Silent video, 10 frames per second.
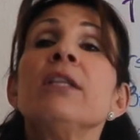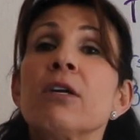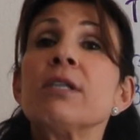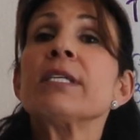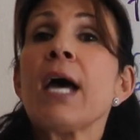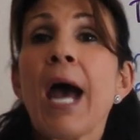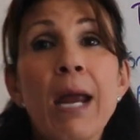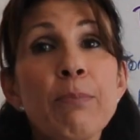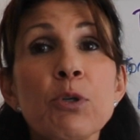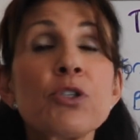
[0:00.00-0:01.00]
there is a
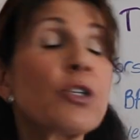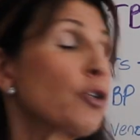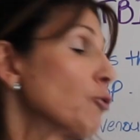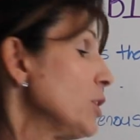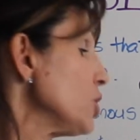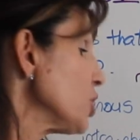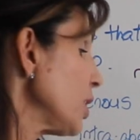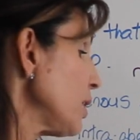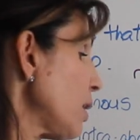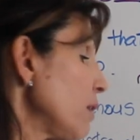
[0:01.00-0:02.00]
hypersecretion